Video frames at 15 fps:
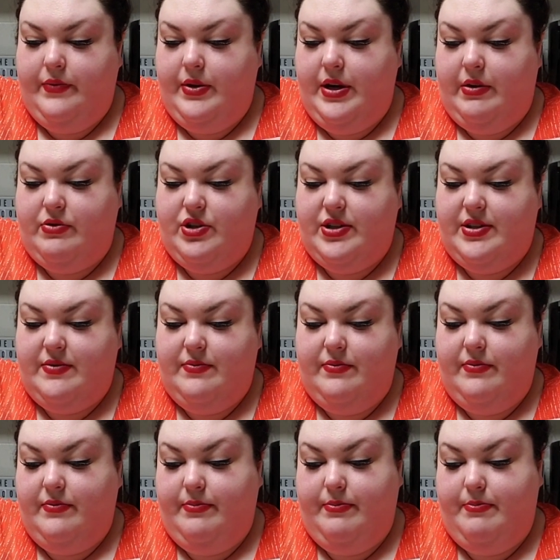you know, just
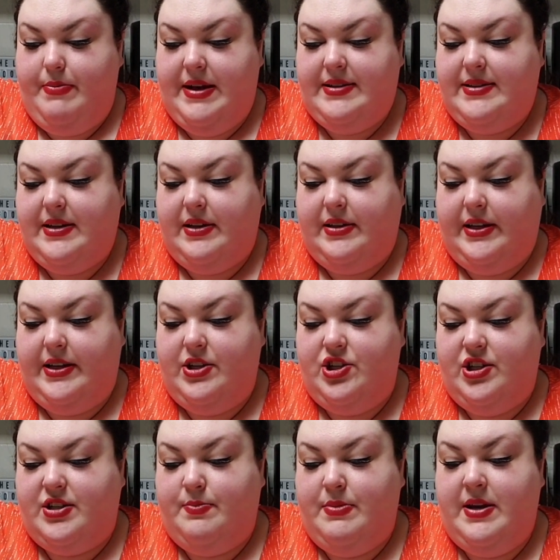basically
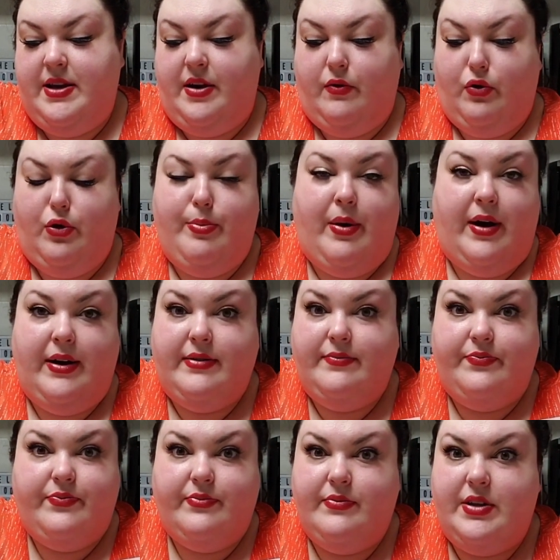just being a robot,
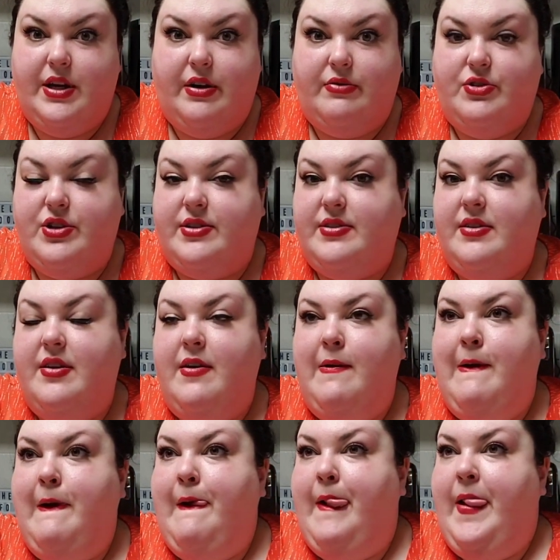you know, just
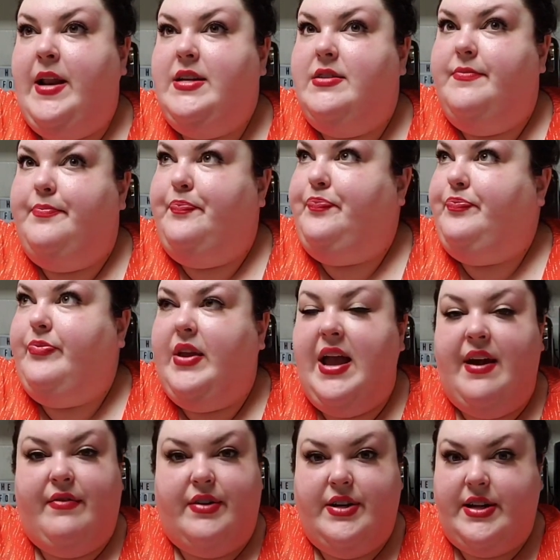
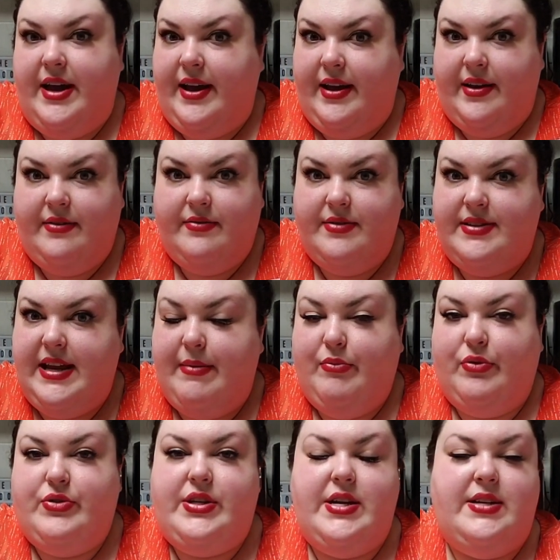every day, same
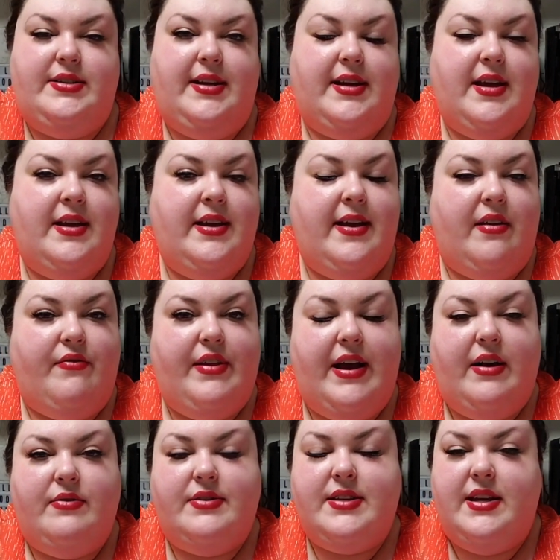routine, taking care of the
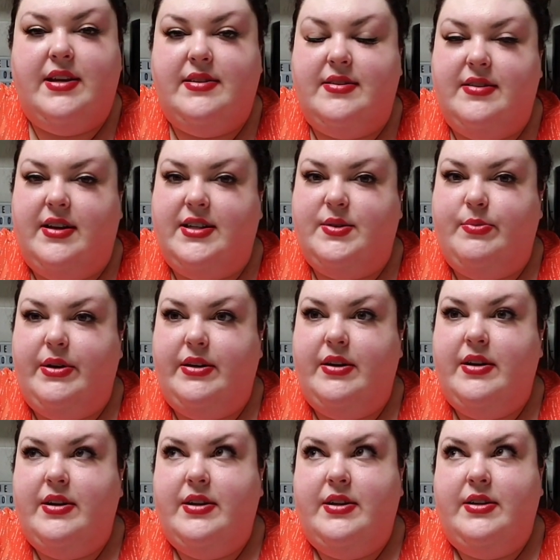house, kids, and husband.
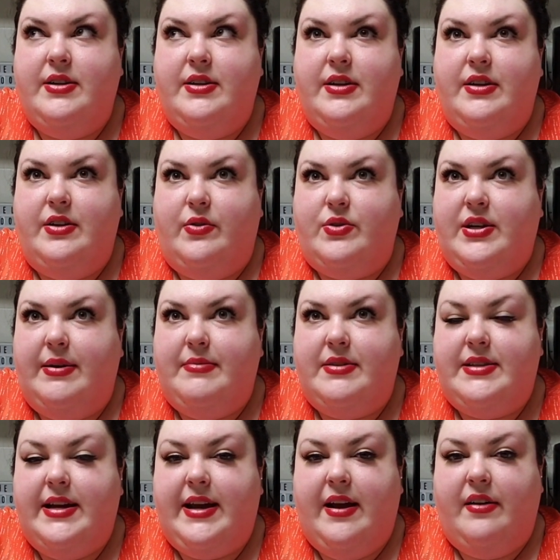No time to
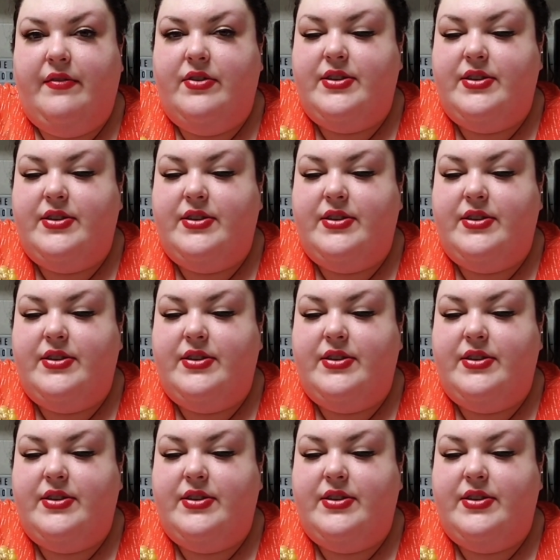take care of